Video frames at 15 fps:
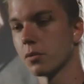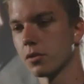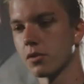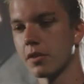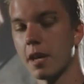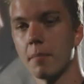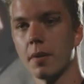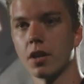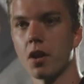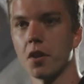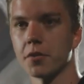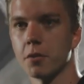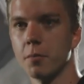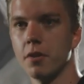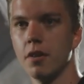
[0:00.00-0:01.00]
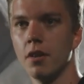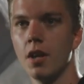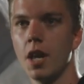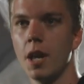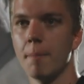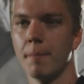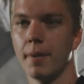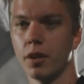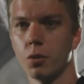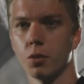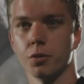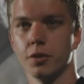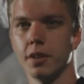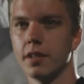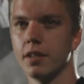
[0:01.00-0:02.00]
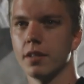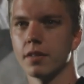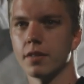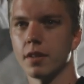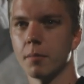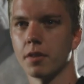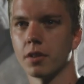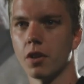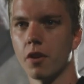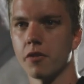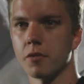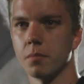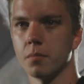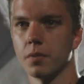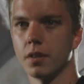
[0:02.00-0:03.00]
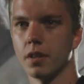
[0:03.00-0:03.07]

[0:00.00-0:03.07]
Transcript: standby costumer, but I also did some of the costume